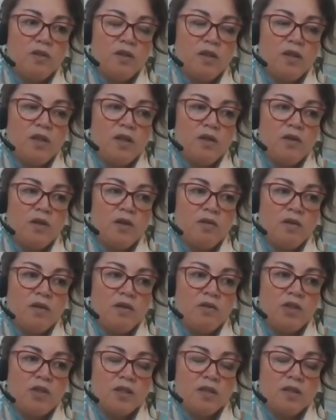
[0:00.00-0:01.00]
you know, you
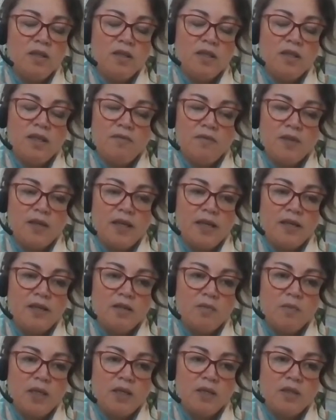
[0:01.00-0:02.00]
just need to have that
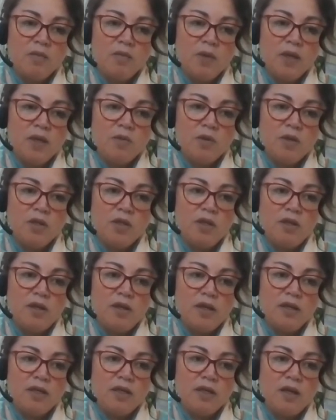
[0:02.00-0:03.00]
headspace to be able to do
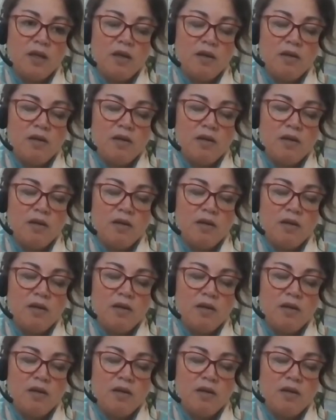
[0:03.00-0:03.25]
that, don't you?